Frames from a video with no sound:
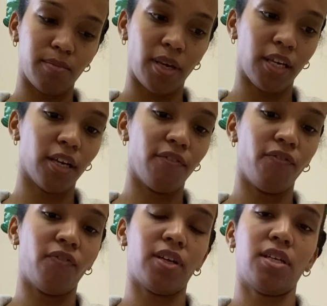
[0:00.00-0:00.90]
make a
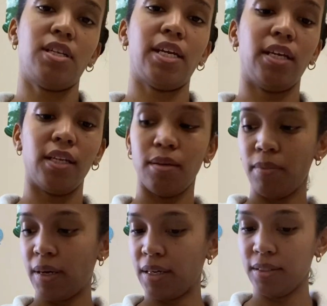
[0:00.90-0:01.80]
fun
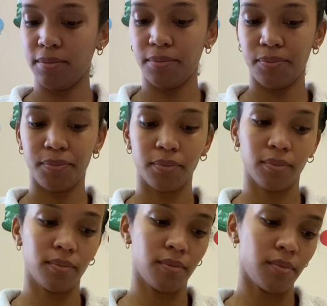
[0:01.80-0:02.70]
ladybug.
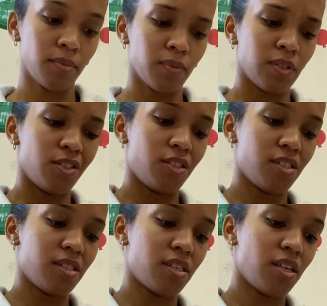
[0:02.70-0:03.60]

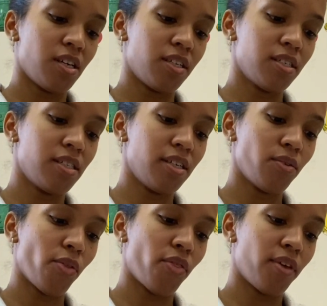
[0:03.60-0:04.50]
Just cut a little
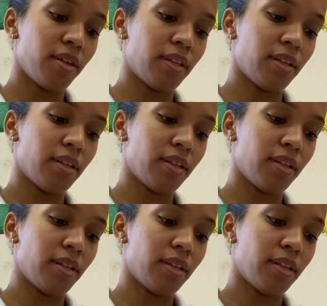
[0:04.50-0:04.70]
thin